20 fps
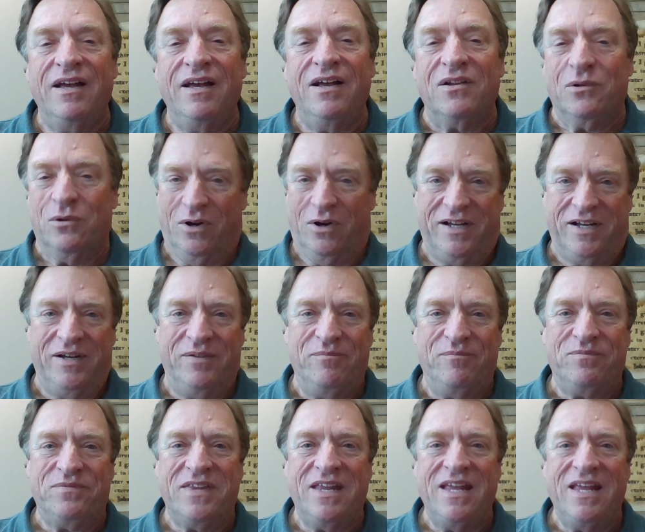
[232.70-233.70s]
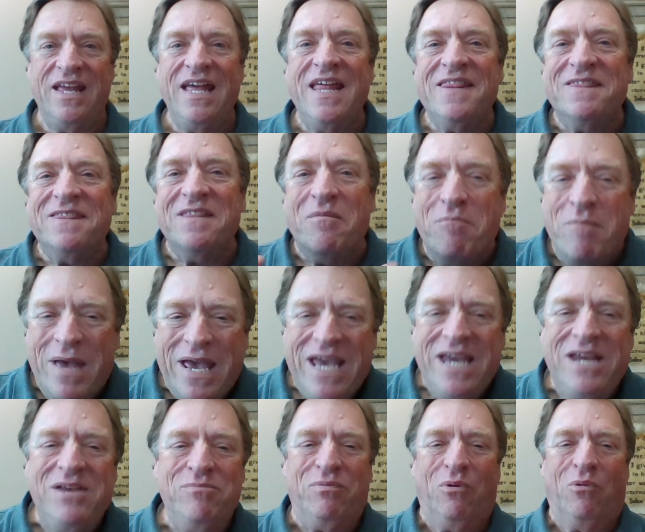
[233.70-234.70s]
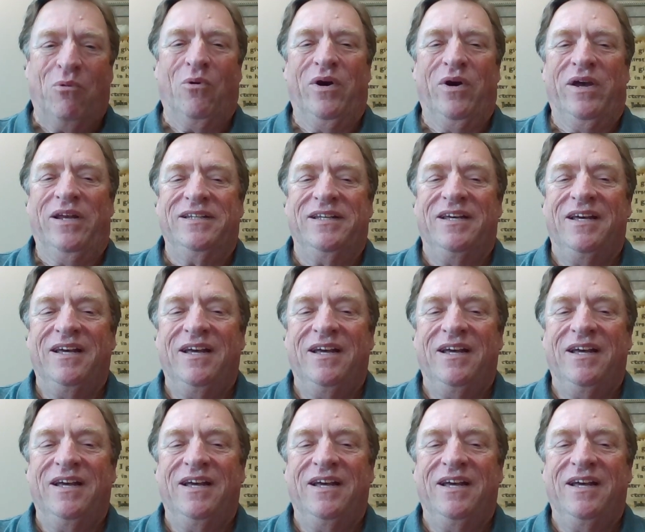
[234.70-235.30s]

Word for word: Look, the main point